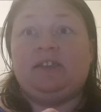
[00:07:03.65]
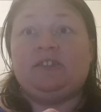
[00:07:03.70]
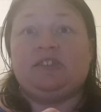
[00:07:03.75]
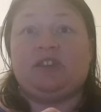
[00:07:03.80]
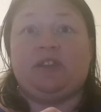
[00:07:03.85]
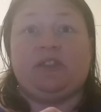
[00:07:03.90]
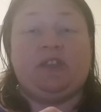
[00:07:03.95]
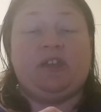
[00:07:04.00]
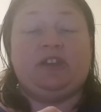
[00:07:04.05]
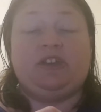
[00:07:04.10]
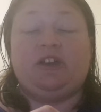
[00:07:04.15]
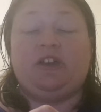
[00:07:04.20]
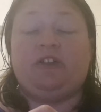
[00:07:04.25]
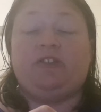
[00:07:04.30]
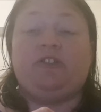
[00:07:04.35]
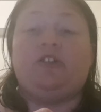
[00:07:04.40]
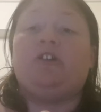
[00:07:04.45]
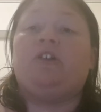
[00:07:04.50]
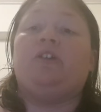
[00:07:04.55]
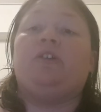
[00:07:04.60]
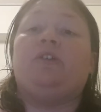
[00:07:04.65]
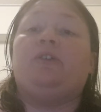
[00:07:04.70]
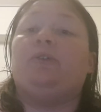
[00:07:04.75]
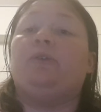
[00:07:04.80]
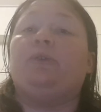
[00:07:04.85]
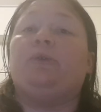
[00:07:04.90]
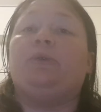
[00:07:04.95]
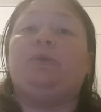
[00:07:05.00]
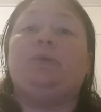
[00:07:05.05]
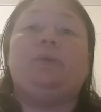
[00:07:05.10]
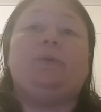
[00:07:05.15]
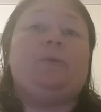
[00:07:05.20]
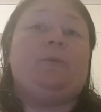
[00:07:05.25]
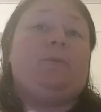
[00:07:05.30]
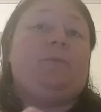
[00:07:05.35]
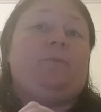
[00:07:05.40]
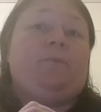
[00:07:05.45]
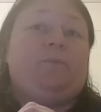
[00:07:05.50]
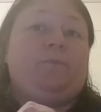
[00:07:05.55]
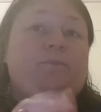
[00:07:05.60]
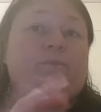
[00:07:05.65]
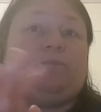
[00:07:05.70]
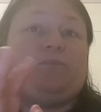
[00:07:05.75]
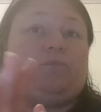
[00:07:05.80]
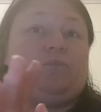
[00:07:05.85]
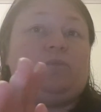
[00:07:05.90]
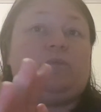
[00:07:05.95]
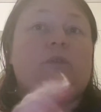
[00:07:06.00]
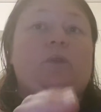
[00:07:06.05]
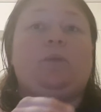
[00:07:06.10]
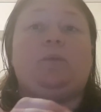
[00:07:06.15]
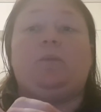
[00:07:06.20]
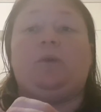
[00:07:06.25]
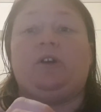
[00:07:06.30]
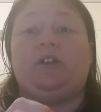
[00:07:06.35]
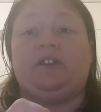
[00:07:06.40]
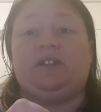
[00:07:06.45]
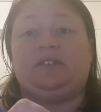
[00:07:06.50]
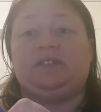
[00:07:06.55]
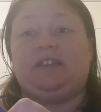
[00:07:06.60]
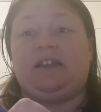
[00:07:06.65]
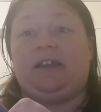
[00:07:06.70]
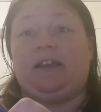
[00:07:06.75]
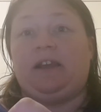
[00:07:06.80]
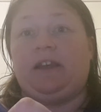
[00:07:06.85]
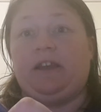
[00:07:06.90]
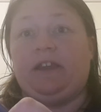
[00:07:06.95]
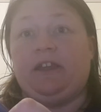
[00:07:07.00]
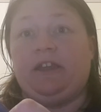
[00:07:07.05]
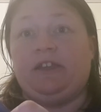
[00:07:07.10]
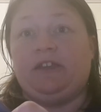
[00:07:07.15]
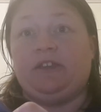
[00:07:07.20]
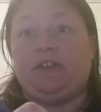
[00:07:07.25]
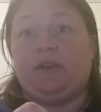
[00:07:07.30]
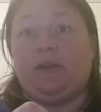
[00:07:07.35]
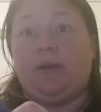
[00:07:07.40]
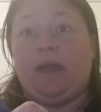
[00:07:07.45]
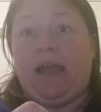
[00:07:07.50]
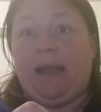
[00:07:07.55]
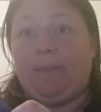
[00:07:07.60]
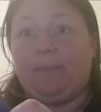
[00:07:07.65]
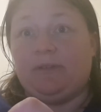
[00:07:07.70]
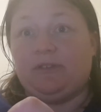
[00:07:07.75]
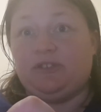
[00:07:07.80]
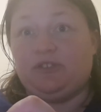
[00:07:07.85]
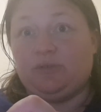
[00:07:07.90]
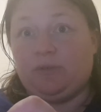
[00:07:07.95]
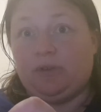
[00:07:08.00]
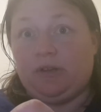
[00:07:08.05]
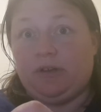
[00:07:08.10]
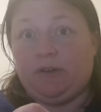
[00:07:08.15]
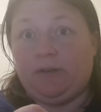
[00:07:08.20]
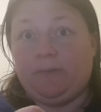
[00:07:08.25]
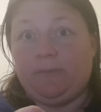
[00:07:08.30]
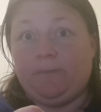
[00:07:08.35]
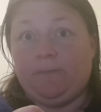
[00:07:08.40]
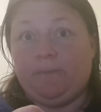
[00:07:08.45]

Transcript: So they don't know what exactly, happened to her.